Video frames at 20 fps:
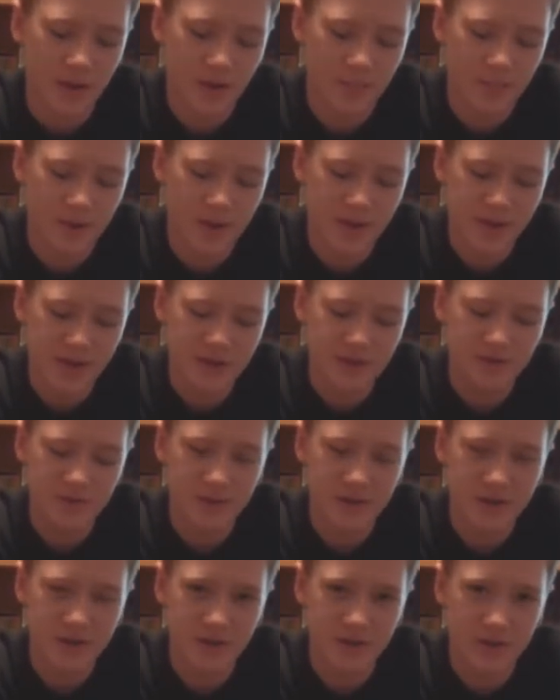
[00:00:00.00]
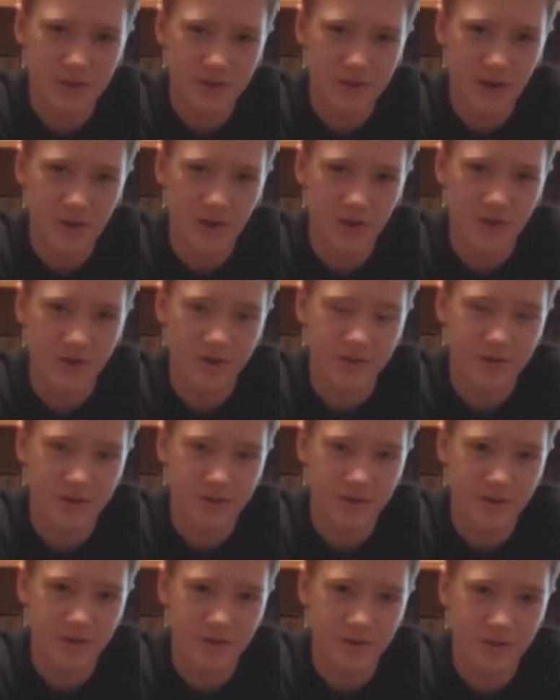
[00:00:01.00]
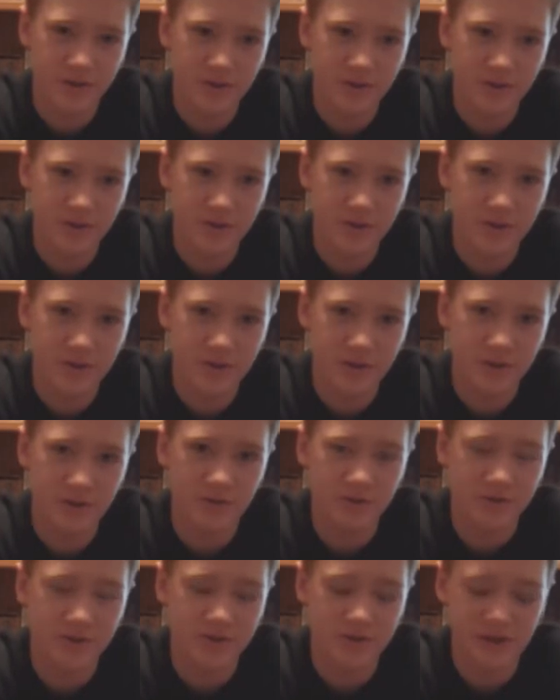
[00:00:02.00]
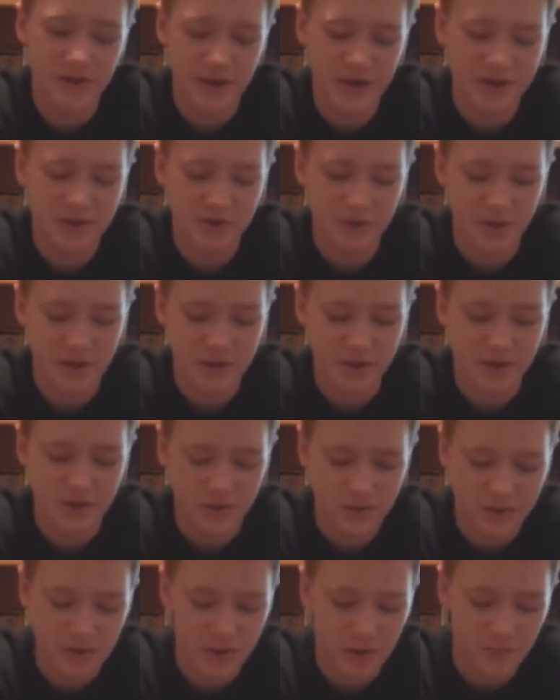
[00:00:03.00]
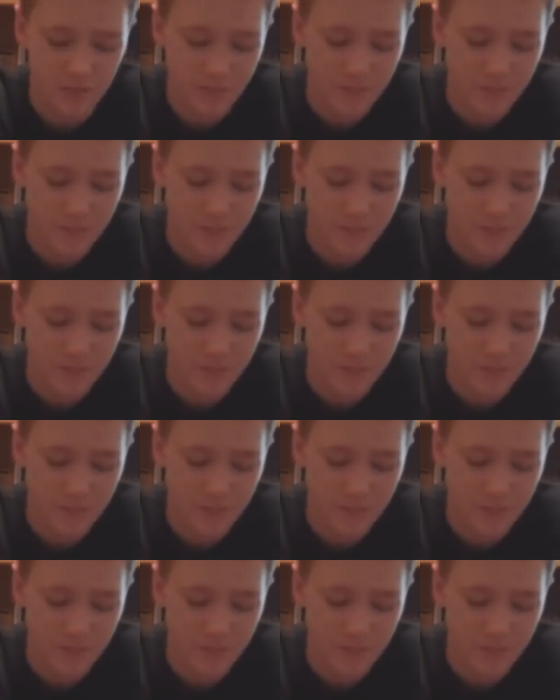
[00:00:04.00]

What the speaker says: but this one is harder to do in tight tricks. So,